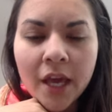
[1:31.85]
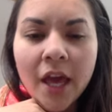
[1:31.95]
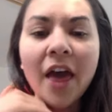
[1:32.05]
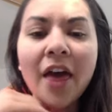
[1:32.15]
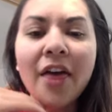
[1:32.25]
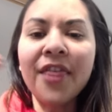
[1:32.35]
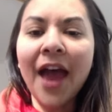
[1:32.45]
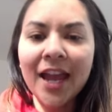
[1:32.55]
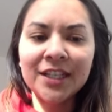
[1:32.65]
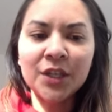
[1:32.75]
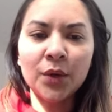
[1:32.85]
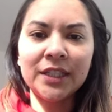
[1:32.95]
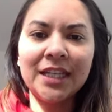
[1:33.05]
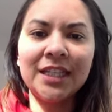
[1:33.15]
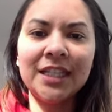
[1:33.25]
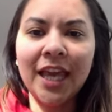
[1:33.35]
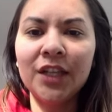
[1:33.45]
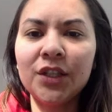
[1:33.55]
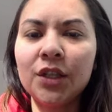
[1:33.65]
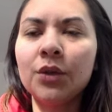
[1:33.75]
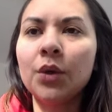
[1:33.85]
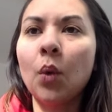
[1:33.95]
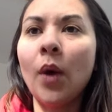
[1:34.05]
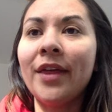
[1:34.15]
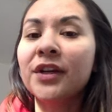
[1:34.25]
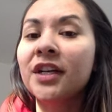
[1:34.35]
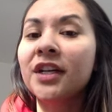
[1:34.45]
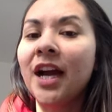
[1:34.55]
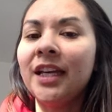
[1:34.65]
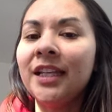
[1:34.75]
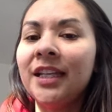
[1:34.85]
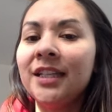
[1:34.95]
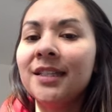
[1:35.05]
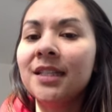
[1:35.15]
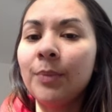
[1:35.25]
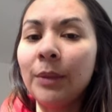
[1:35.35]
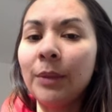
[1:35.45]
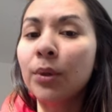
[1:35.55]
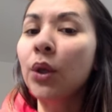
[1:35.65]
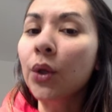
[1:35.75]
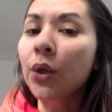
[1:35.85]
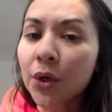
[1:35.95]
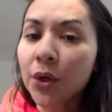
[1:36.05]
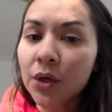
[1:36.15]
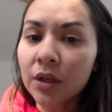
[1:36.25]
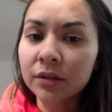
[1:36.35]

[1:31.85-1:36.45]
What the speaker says: That is going to indicate to you whether or not it needs to be plural.